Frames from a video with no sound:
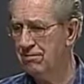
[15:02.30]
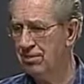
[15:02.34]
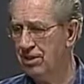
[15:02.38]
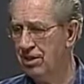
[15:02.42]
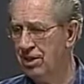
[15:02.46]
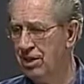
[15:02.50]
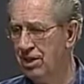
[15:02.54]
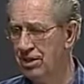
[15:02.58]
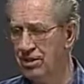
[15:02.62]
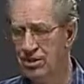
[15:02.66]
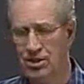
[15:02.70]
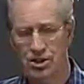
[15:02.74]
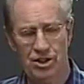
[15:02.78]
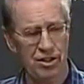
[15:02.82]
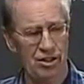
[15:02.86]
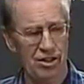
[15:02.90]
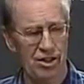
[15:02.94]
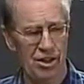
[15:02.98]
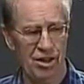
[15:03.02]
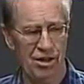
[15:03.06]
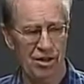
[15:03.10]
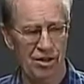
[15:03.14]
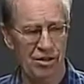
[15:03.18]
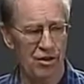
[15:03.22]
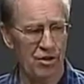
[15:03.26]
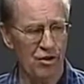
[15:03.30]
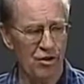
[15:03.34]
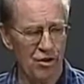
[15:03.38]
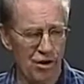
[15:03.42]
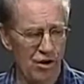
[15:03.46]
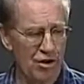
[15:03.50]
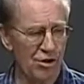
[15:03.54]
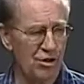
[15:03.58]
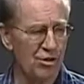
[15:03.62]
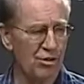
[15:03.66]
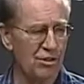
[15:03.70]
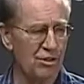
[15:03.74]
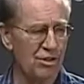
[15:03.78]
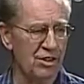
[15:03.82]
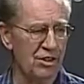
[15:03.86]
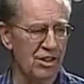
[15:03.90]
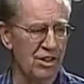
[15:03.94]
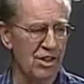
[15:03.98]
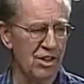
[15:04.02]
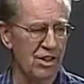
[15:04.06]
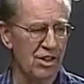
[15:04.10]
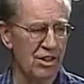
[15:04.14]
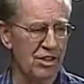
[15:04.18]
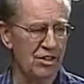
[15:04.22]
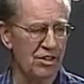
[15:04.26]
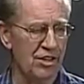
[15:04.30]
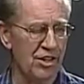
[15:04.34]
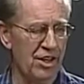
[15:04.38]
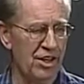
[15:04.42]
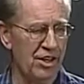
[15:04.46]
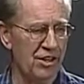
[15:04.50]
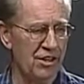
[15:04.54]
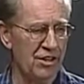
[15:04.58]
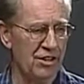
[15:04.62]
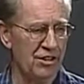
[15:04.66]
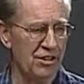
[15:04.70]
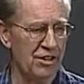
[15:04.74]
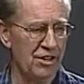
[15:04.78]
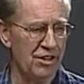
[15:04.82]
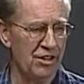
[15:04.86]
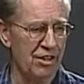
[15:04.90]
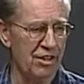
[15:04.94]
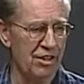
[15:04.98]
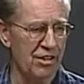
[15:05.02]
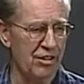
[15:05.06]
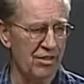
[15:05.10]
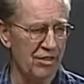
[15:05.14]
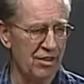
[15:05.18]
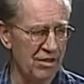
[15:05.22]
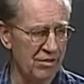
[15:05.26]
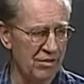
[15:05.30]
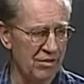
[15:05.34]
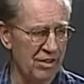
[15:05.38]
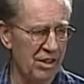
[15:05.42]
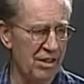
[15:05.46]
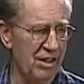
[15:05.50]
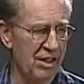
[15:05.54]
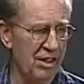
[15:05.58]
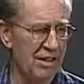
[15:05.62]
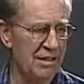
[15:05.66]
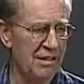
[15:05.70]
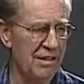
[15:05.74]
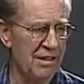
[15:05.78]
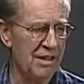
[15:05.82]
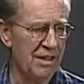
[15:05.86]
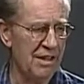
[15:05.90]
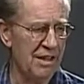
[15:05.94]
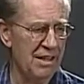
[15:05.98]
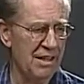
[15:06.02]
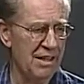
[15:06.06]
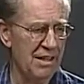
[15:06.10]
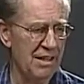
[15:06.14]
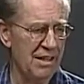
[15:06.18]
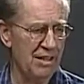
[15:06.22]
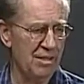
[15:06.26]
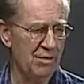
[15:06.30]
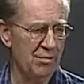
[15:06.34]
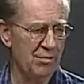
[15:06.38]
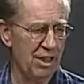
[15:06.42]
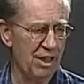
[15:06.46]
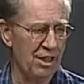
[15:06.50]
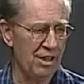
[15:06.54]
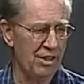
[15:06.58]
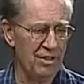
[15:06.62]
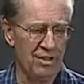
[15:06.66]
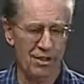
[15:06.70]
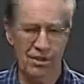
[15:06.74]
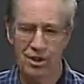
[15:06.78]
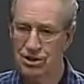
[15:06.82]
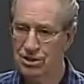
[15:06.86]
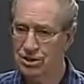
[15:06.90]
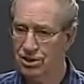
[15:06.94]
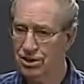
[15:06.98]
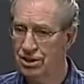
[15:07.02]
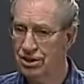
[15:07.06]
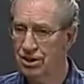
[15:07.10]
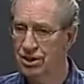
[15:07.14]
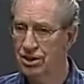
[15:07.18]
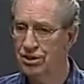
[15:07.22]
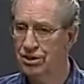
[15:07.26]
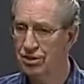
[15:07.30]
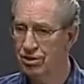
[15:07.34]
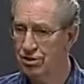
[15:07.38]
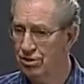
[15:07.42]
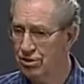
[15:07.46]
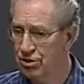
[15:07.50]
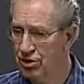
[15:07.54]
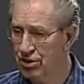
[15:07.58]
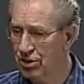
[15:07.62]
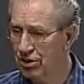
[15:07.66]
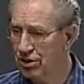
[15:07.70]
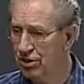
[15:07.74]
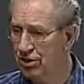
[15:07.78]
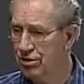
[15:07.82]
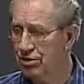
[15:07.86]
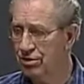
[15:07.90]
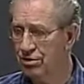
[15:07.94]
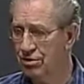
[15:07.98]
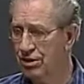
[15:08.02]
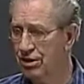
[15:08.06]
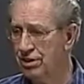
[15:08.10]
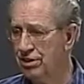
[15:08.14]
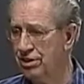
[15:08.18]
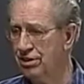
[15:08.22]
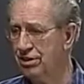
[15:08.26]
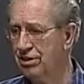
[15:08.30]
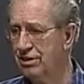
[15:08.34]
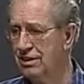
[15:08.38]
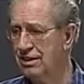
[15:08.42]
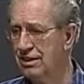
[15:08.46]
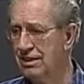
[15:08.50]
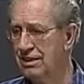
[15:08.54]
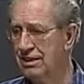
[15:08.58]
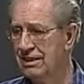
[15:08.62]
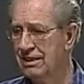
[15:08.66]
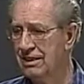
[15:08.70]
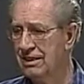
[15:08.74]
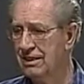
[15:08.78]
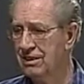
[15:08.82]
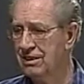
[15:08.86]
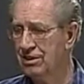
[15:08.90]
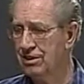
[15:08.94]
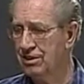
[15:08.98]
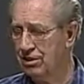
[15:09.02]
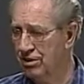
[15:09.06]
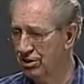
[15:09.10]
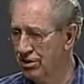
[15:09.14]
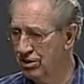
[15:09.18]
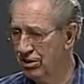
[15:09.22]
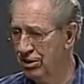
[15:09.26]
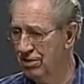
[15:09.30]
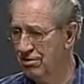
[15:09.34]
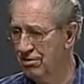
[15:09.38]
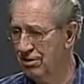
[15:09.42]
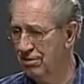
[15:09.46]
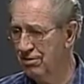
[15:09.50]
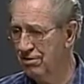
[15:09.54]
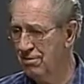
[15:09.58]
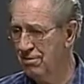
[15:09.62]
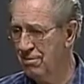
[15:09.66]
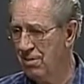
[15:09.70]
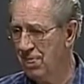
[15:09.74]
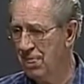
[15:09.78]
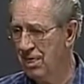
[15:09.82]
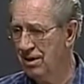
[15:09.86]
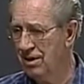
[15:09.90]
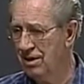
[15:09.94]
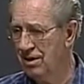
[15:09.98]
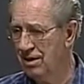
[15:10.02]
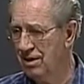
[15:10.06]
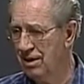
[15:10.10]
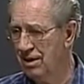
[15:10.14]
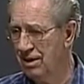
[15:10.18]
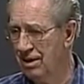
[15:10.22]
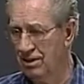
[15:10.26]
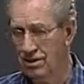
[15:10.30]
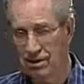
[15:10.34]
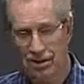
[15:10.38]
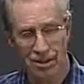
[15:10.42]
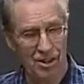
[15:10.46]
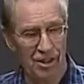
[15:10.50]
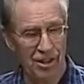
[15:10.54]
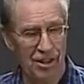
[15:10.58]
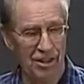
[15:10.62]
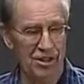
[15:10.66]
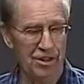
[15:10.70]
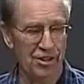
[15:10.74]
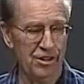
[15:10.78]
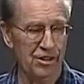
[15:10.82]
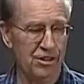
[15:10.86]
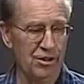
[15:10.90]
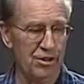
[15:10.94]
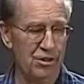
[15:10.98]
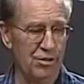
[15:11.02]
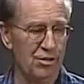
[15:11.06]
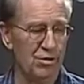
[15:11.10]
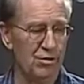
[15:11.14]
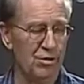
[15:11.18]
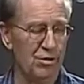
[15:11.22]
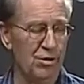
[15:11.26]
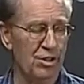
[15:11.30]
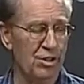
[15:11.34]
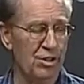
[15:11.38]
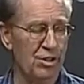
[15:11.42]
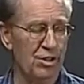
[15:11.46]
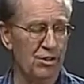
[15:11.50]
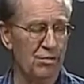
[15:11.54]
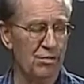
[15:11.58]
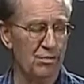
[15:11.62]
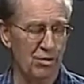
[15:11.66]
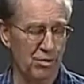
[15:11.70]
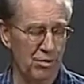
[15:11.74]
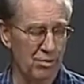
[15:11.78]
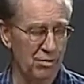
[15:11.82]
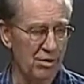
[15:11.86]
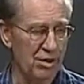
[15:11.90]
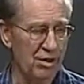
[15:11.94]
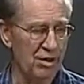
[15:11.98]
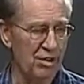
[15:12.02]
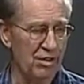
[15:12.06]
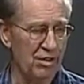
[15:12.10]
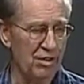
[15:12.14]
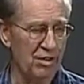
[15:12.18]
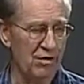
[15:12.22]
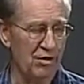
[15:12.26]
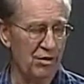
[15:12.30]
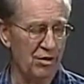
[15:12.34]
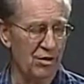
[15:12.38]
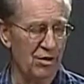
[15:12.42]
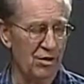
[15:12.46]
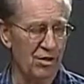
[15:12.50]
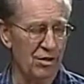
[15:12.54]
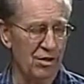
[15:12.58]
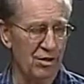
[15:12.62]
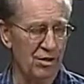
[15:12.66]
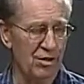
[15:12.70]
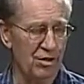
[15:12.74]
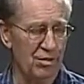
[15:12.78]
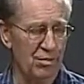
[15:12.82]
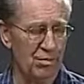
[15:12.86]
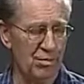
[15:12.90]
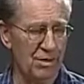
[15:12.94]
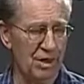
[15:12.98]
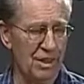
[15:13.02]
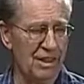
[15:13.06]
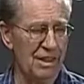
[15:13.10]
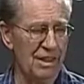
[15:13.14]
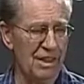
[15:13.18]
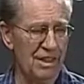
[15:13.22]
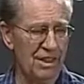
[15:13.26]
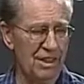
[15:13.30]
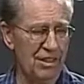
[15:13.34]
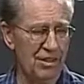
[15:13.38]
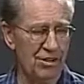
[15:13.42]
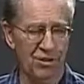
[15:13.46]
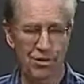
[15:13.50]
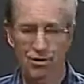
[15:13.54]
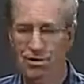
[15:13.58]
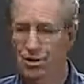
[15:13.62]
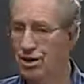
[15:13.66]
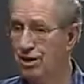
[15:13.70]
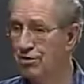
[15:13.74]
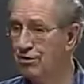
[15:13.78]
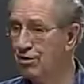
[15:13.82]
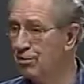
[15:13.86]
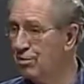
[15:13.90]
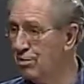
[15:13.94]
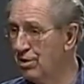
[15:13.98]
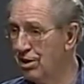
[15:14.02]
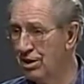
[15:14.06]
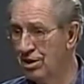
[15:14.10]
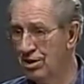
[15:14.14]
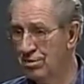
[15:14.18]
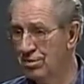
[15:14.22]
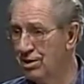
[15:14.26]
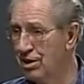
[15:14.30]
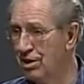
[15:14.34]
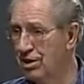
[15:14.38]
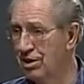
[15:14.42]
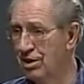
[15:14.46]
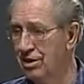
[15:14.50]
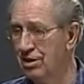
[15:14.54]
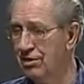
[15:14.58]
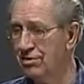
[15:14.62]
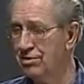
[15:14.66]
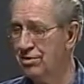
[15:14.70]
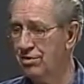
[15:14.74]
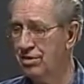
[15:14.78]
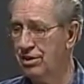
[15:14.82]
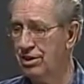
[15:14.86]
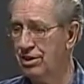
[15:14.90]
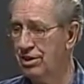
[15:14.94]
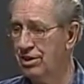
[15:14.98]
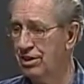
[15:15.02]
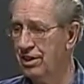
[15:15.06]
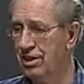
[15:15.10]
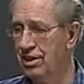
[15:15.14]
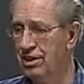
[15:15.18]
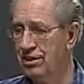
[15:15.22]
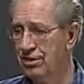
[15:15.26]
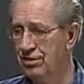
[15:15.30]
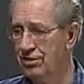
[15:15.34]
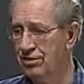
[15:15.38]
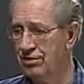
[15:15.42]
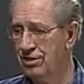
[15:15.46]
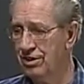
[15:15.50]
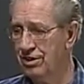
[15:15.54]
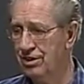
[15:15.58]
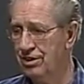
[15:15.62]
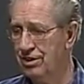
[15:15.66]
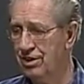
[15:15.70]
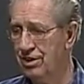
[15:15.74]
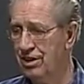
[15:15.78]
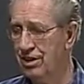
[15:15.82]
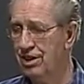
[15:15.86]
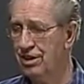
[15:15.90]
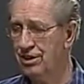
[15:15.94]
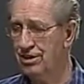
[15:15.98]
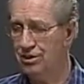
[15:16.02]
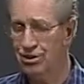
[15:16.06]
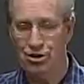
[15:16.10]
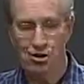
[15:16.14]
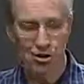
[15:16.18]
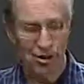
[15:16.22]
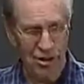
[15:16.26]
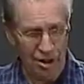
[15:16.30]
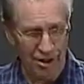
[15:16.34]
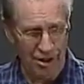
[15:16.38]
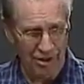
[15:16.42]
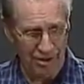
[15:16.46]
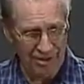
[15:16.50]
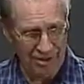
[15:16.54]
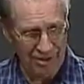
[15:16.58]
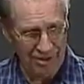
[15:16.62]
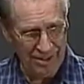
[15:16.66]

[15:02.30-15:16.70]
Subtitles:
He just knows that he tears at the heart of God by causing his created creatures to suffer. And God in his own wisdom permits it, of course, but don't ever blame God for catastrophes until